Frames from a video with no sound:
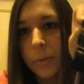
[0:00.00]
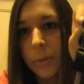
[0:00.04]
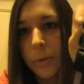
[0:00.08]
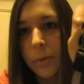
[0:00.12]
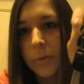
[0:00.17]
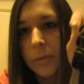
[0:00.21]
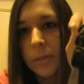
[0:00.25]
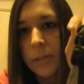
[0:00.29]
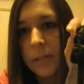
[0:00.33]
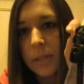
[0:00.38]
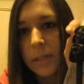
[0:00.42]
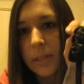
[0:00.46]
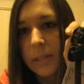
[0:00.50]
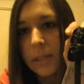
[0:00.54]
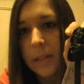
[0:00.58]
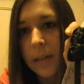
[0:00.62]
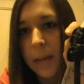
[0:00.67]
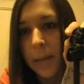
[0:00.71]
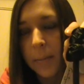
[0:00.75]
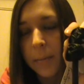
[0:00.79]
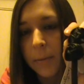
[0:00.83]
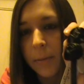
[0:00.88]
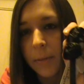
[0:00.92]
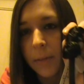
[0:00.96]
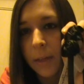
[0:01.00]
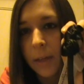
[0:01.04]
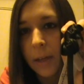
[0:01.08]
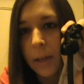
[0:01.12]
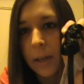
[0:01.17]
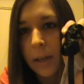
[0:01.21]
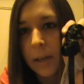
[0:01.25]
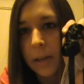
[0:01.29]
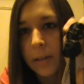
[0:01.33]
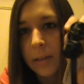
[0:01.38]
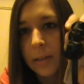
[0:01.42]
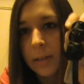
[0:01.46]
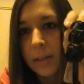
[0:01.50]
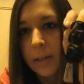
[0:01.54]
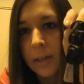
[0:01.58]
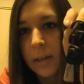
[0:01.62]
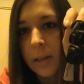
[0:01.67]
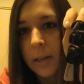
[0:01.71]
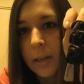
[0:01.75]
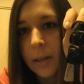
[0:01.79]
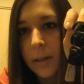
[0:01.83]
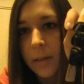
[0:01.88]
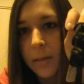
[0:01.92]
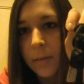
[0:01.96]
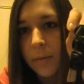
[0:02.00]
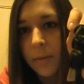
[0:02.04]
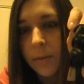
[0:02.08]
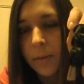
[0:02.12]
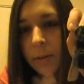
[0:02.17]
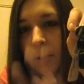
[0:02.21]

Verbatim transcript: roses type of things. You